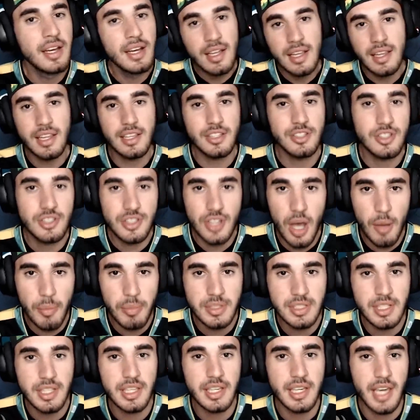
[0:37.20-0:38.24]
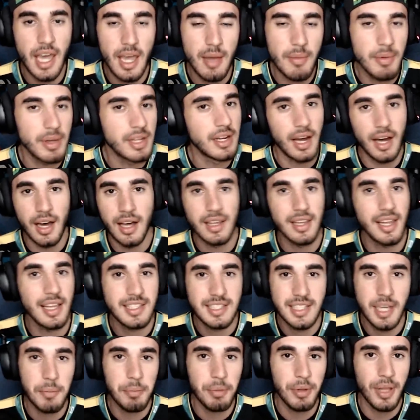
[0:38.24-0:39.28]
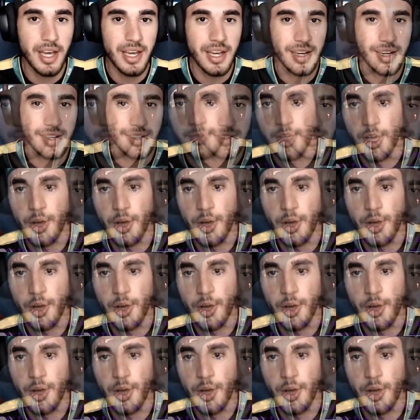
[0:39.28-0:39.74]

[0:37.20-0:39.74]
let's just hop into the game and let's get playing.